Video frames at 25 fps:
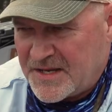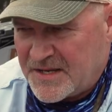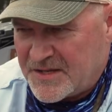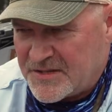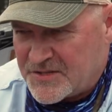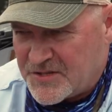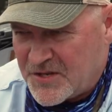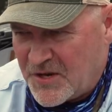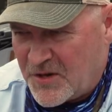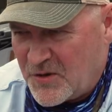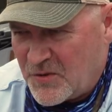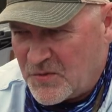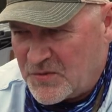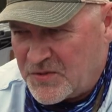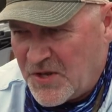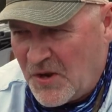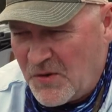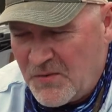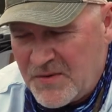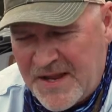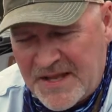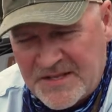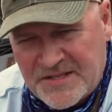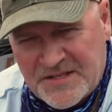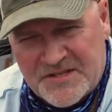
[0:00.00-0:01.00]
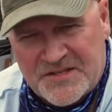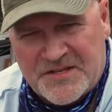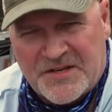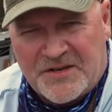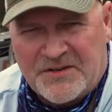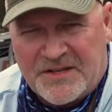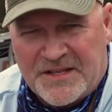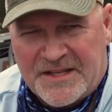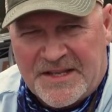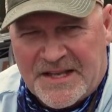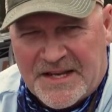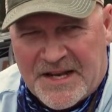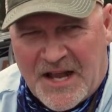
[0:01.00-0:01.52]
So don't
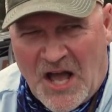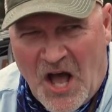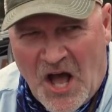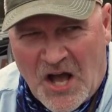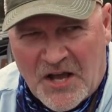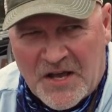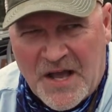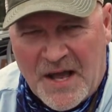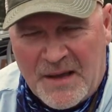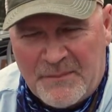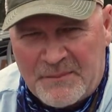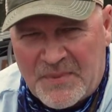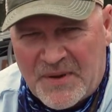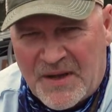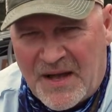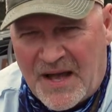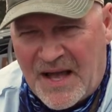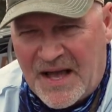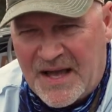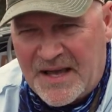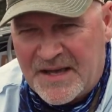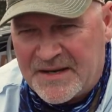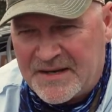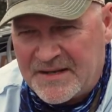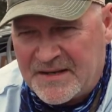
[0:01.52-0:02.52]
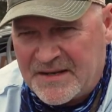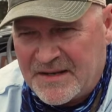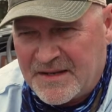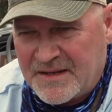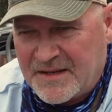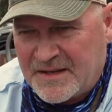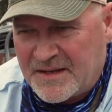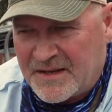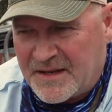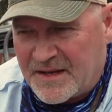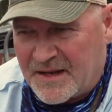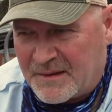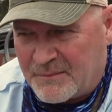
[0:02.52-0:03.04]
necessarily get hung up on
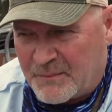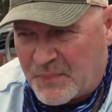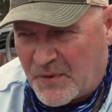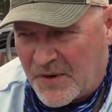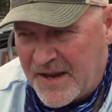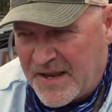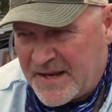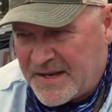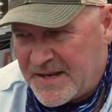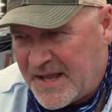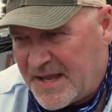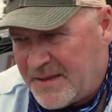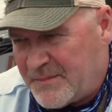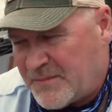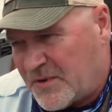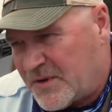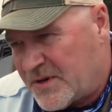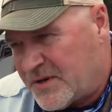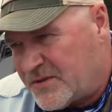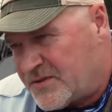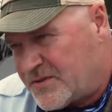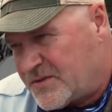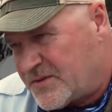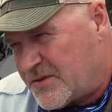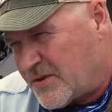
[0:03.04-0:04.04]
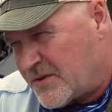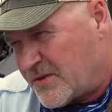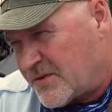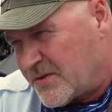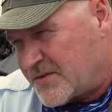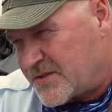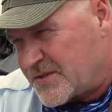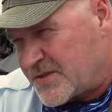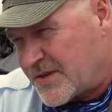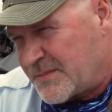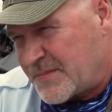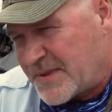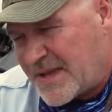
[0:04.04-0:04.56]
a brand name or
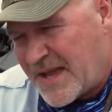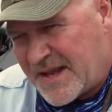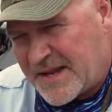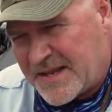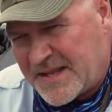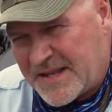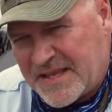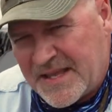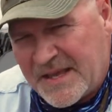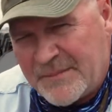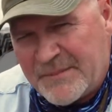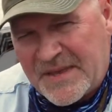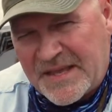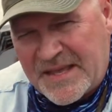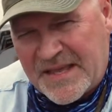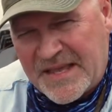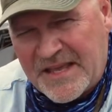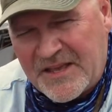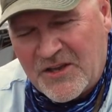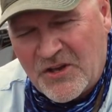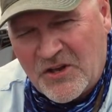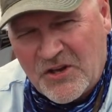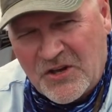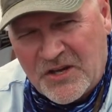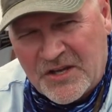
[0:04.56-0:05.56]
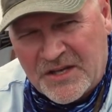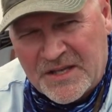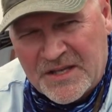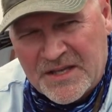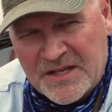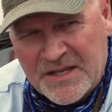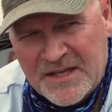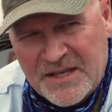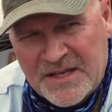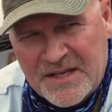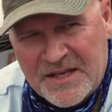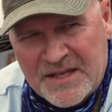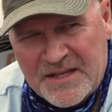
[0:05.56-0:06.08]
some kind of gimmicky hook
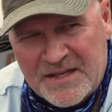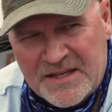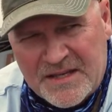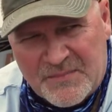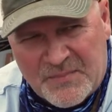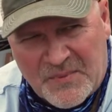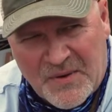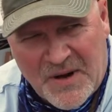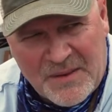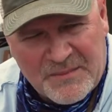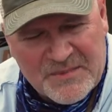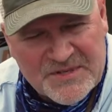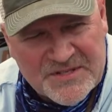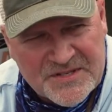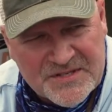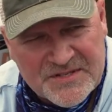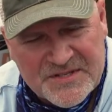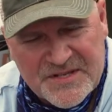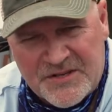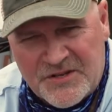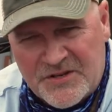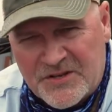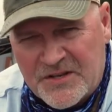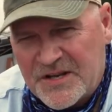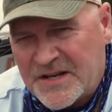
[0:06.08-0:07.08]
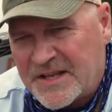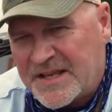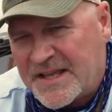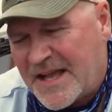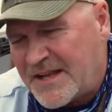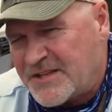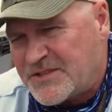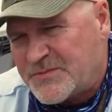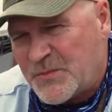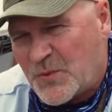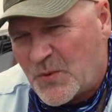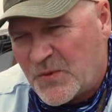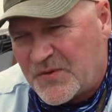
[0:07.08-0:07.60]
that promises that you're going to
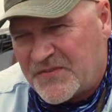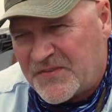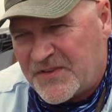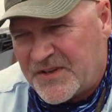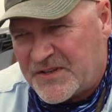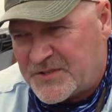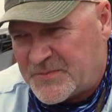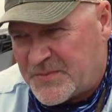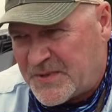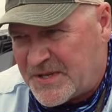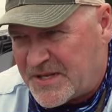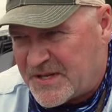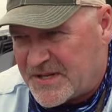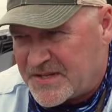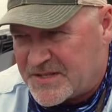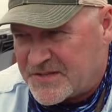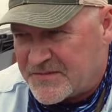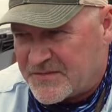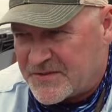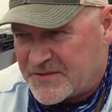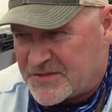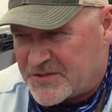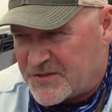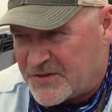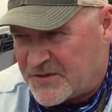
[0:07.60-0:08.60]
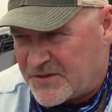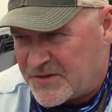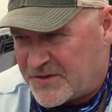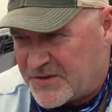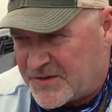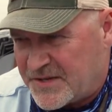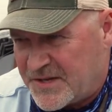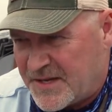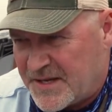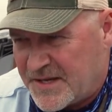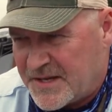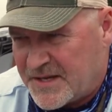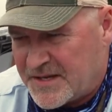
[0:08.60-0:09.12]
catch more fish because of a
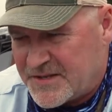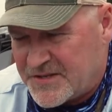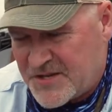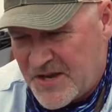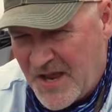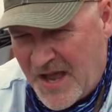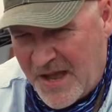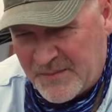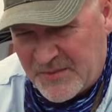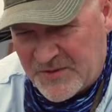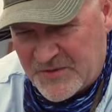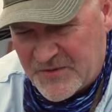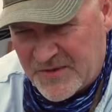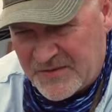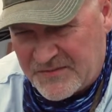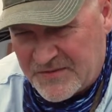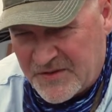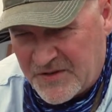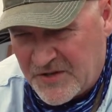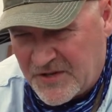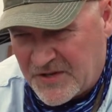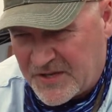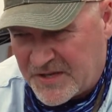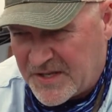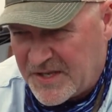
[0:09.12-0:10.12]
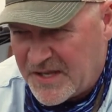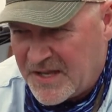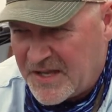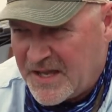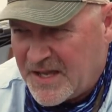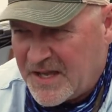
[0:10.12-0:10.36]
certain geometry of the hook.